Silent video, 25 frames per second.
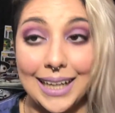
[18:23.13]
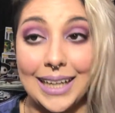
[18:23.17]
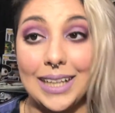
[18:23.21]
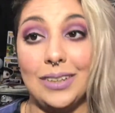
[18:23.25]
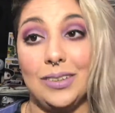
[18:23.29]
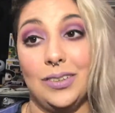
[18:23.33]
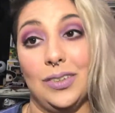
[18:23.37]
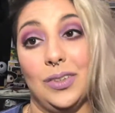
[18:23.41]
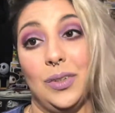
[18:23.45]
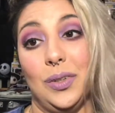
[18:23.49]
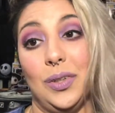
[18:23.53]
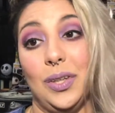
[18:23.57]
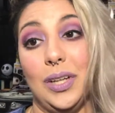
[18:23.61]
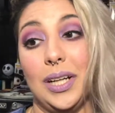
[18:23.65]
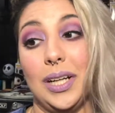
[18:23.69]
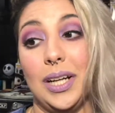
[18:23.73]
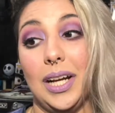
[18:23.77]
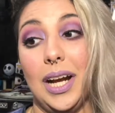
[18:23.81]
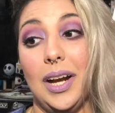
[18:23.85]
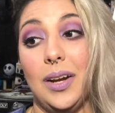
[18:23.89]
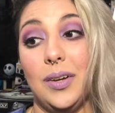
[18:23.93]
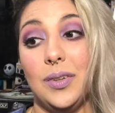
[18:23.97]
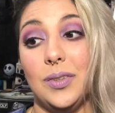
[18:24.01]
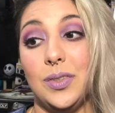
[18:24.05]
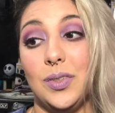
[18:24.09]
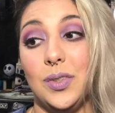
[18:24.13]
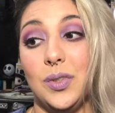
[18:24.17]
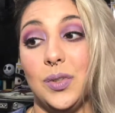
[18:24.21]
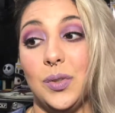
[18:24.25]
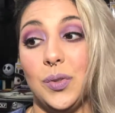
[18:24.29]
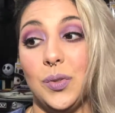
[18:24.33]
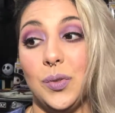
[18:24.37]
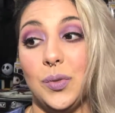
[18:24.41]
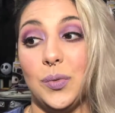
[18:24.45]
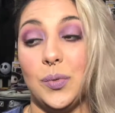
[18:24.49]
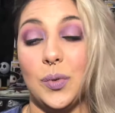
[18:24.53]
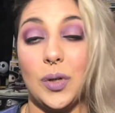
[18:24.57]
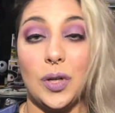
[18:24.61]
He's learning how
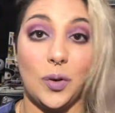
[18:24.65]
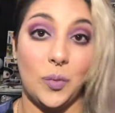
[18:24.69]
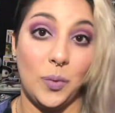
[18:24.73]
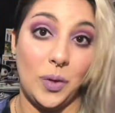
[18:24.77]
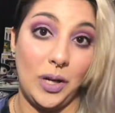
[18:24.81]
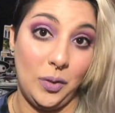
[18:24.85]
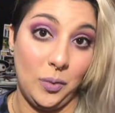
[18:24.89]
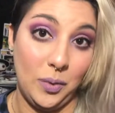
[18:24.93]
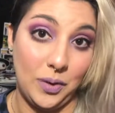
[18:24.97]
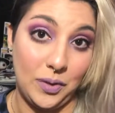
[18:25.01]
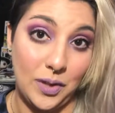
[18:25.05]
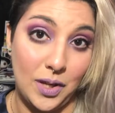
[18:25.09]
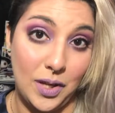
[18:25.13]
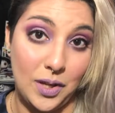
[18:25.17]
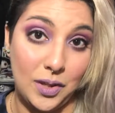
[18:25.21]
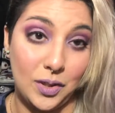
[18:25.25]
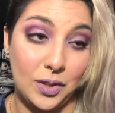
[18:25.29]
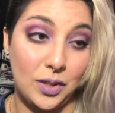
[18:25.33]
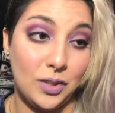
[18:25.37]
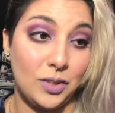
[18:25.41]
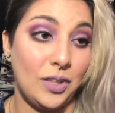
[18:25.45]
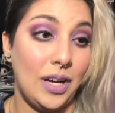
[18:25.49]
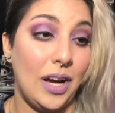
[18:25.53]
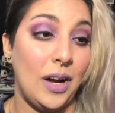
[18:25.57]
to work well with others,